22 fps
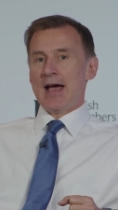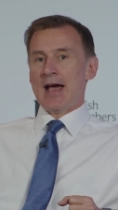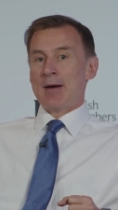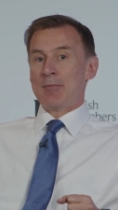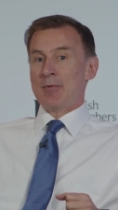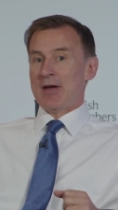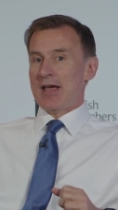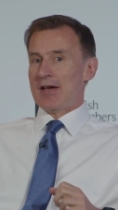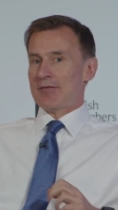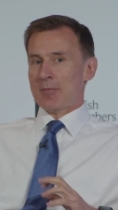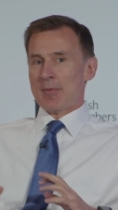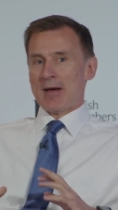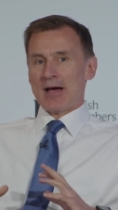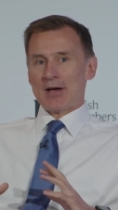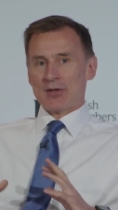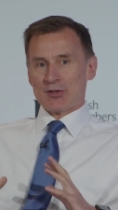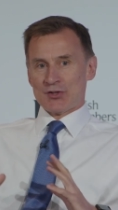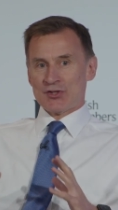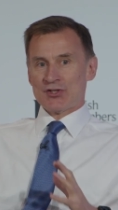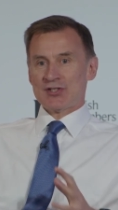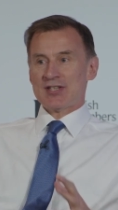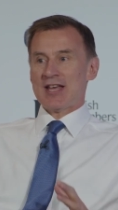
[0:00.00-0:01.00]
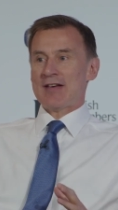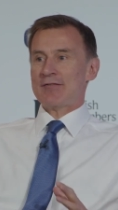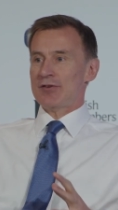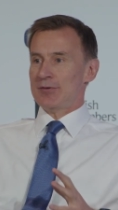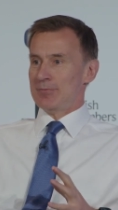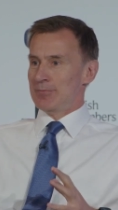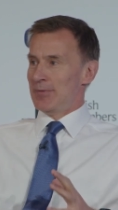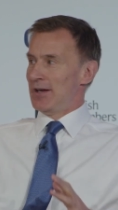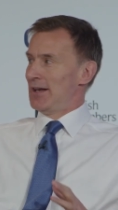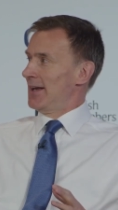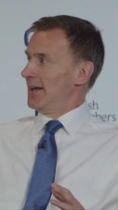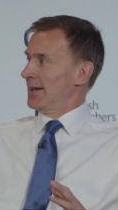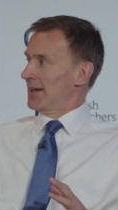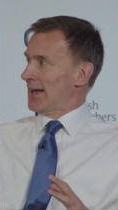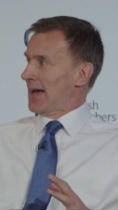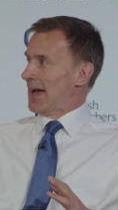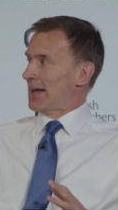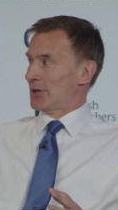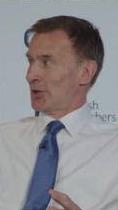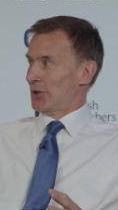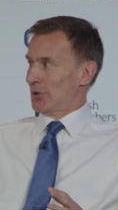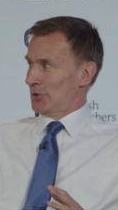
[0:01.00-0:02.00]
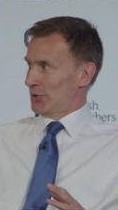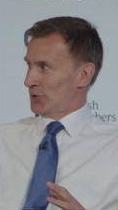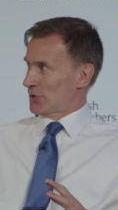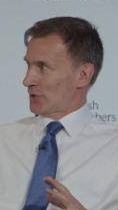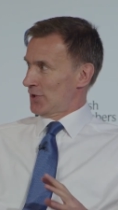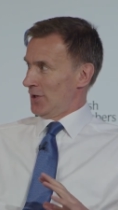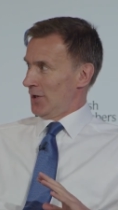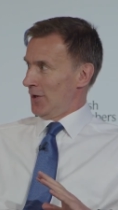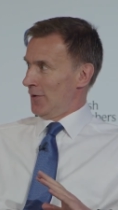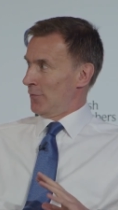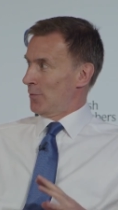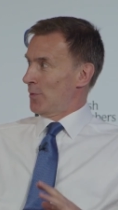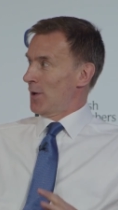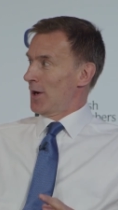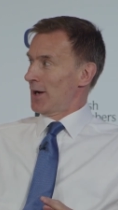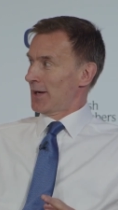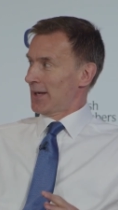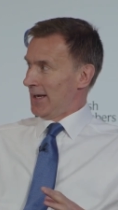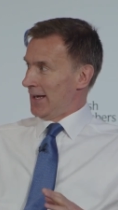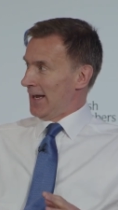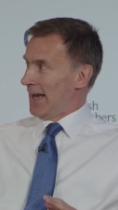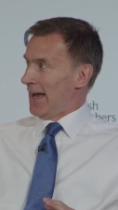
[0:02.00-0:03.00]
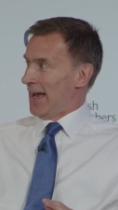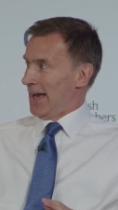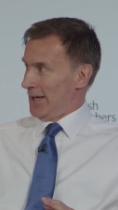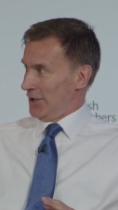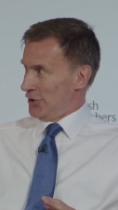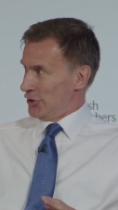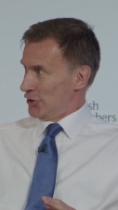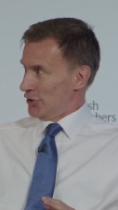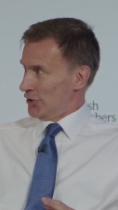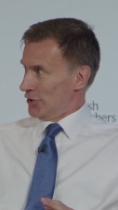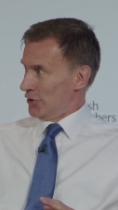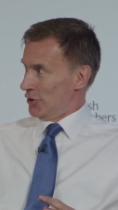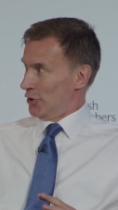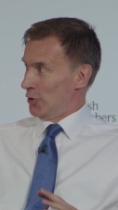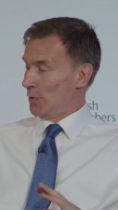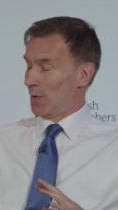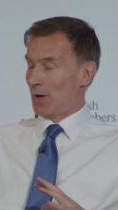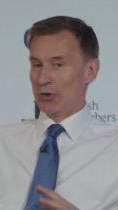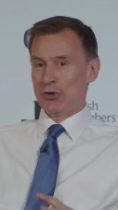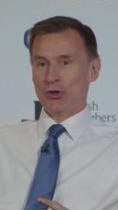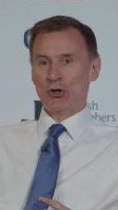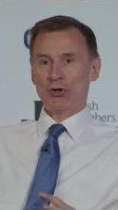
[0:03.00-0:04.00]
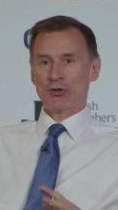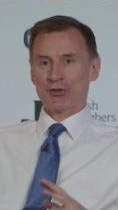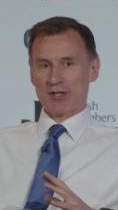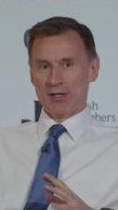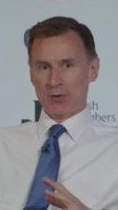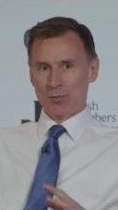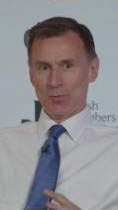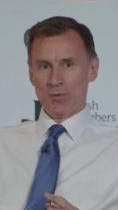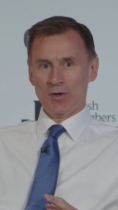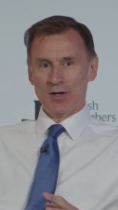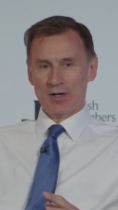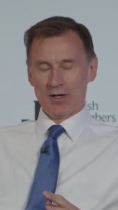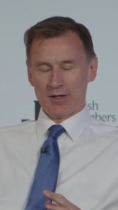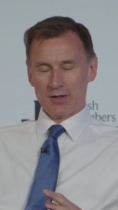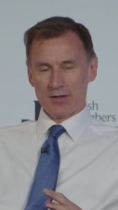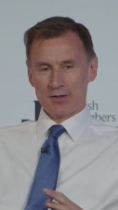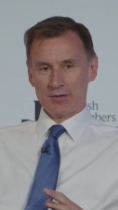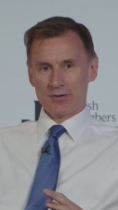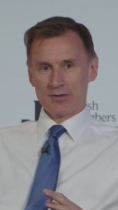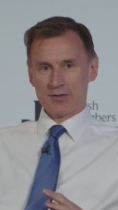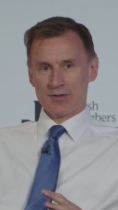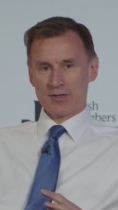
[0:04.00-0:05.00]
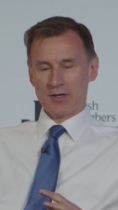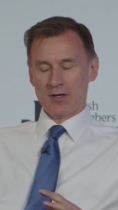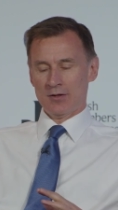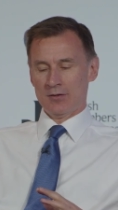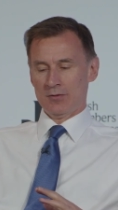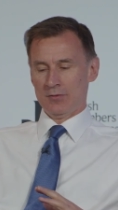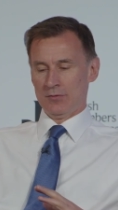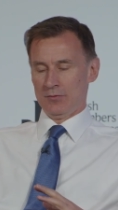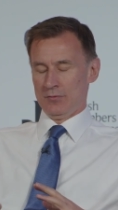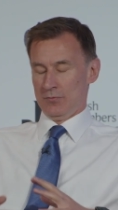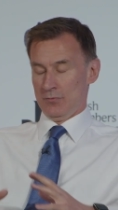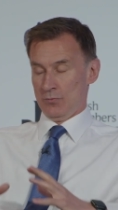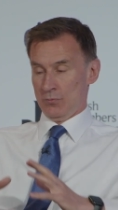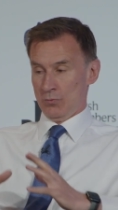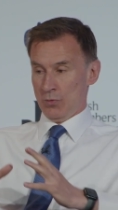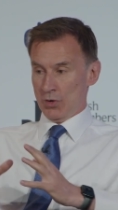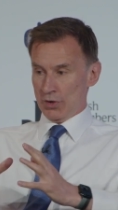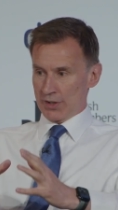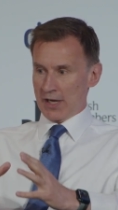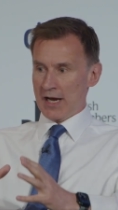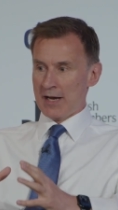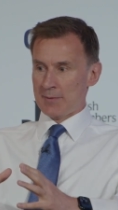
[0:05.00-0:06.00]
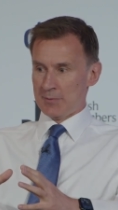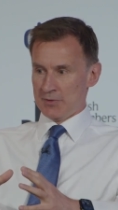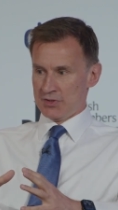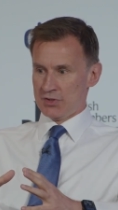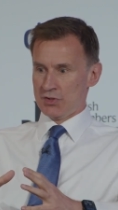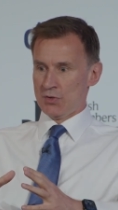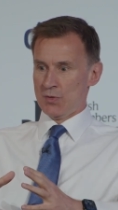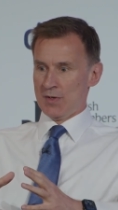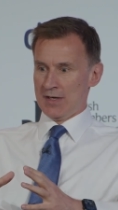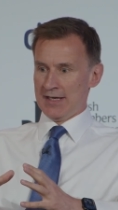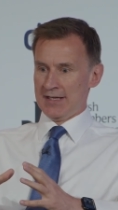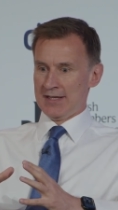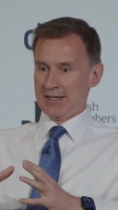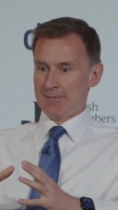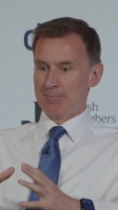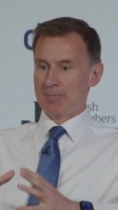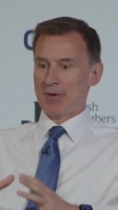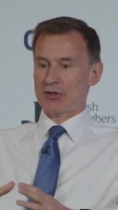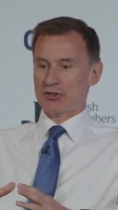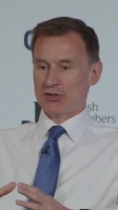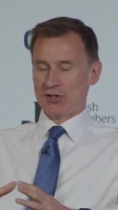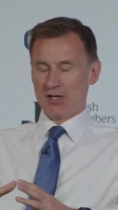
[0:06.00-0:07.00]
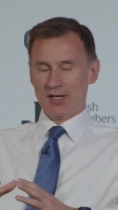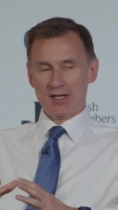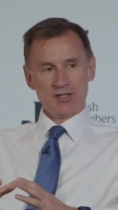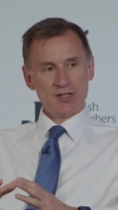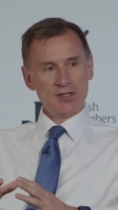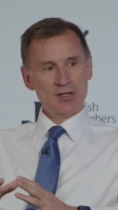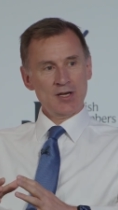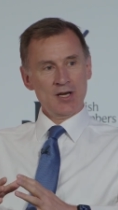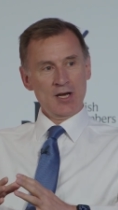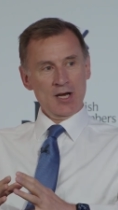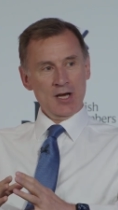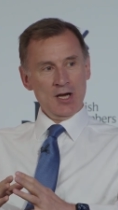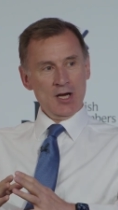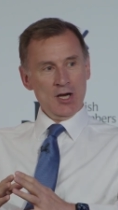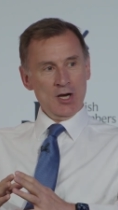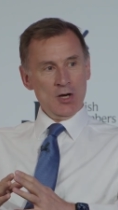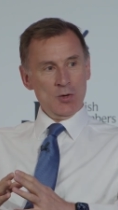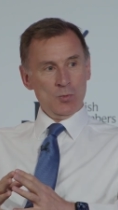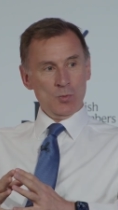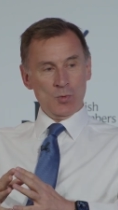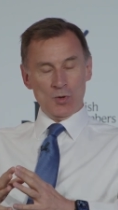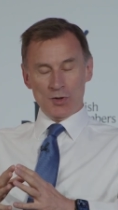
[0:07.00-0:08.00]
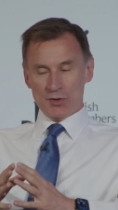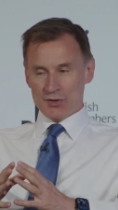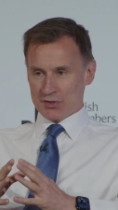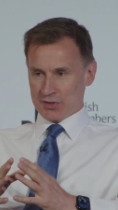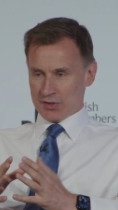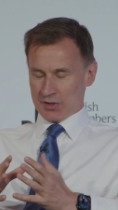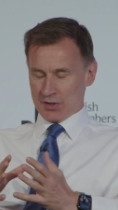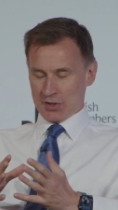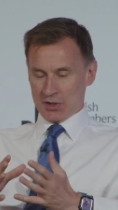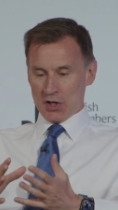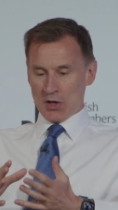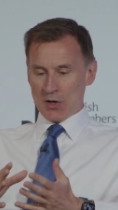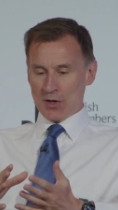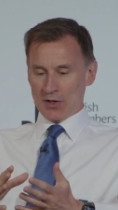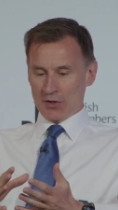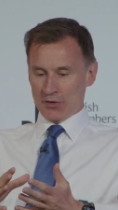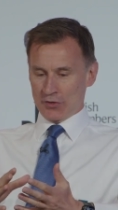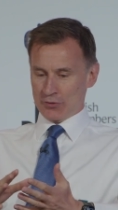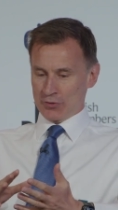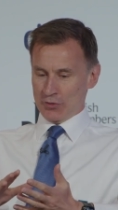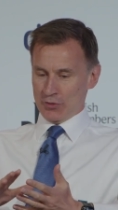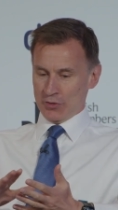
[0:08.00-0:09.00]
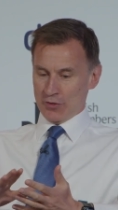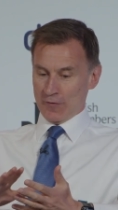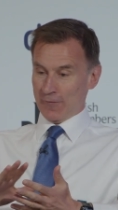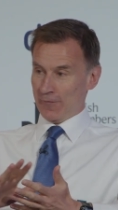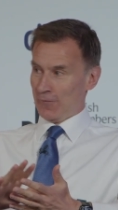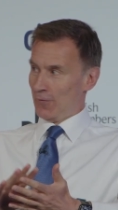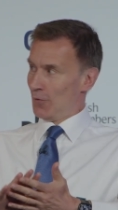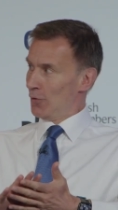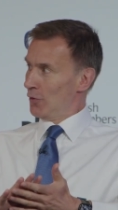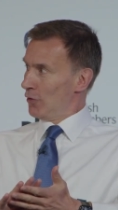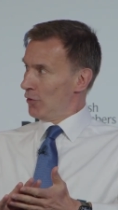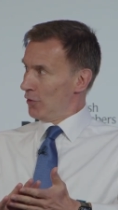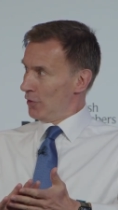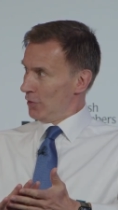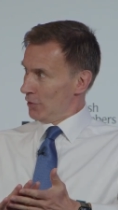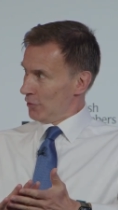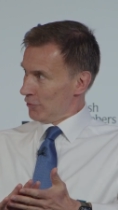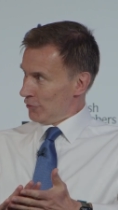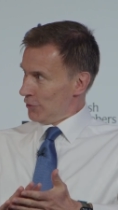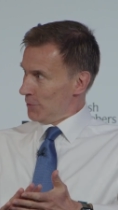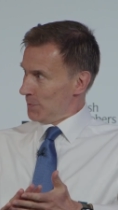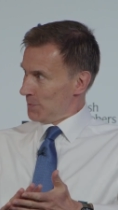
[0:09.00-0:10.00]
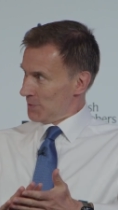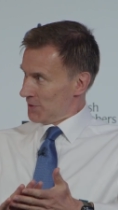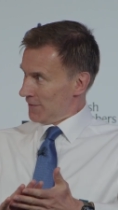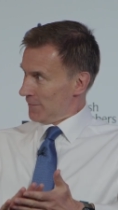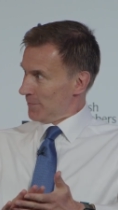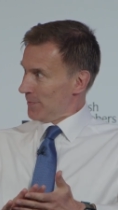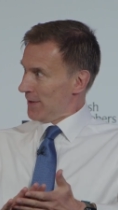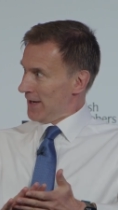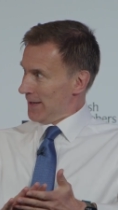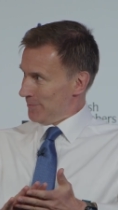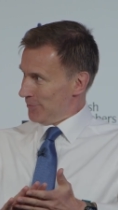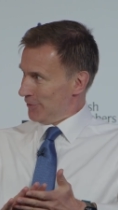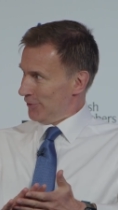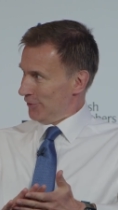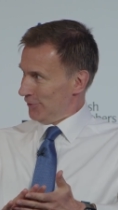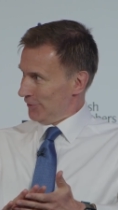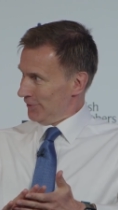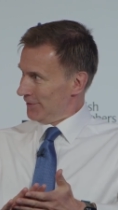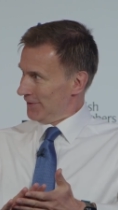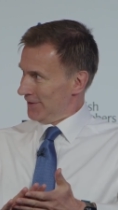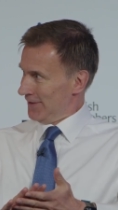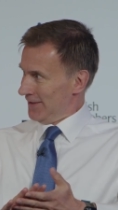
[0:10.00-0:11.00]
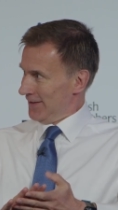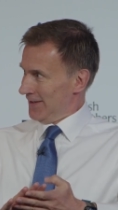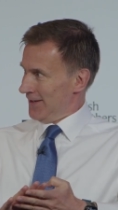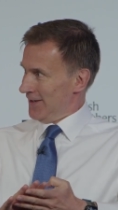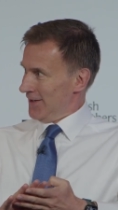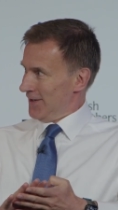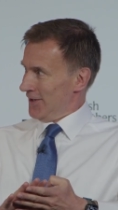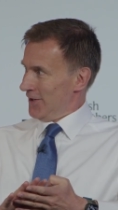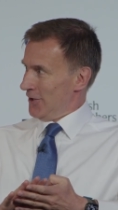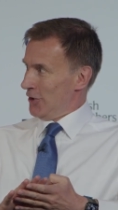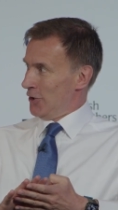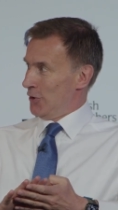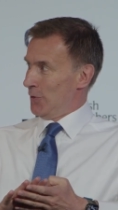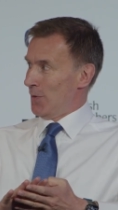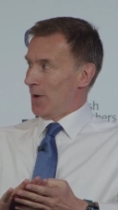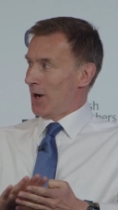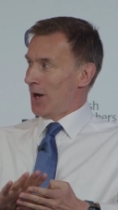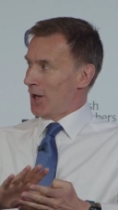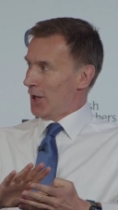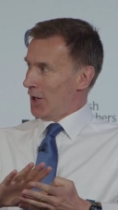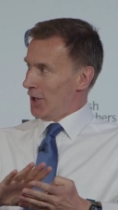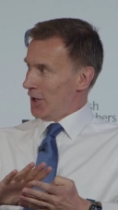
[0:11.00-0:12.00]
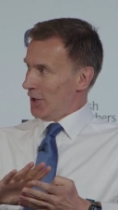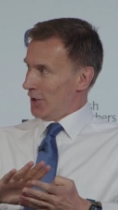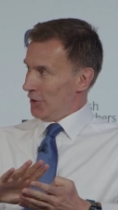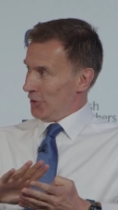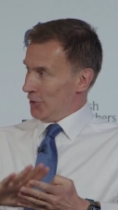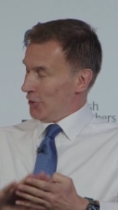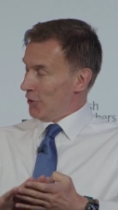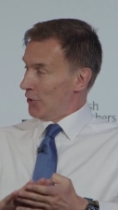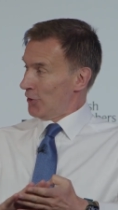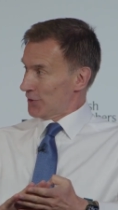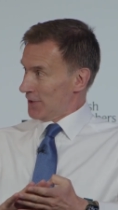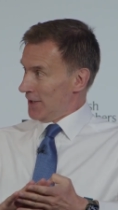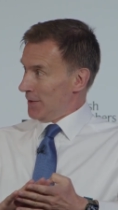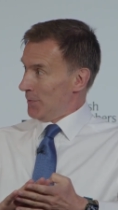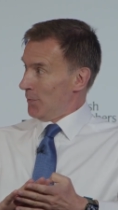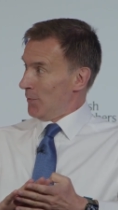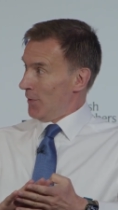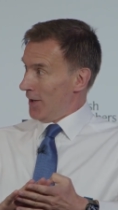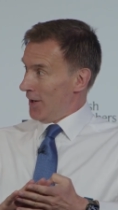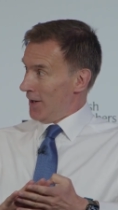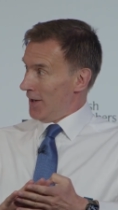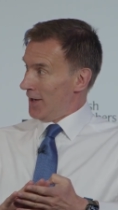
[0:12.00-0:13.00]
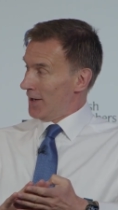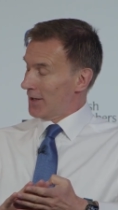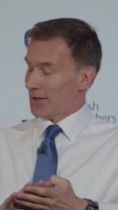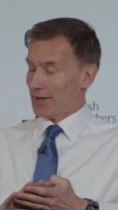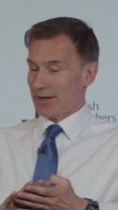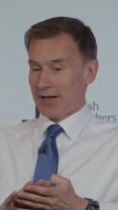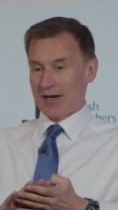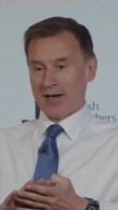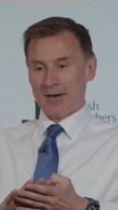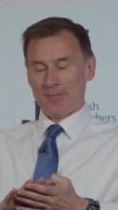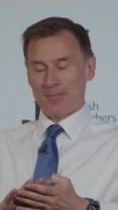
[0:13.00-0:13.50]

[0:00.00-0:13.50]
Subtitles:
And we have about 7 million adults of working age who are not in work. So what I was doing in the budget was going through the four groups of people who are not in work.